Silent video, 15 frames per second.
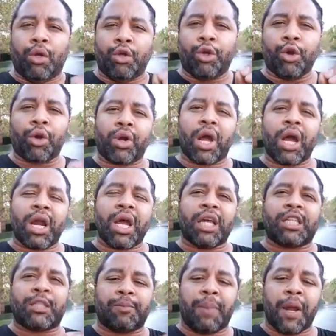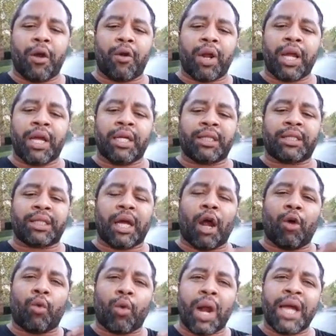you're going to experience
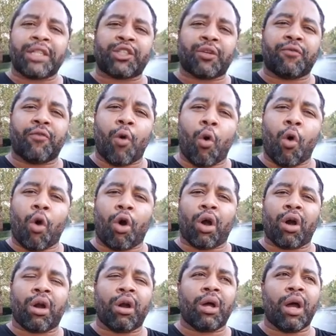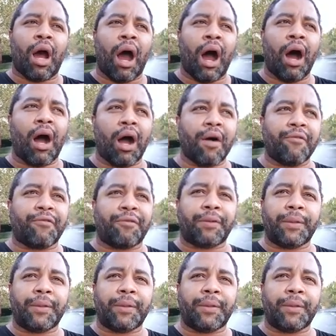a reservoir of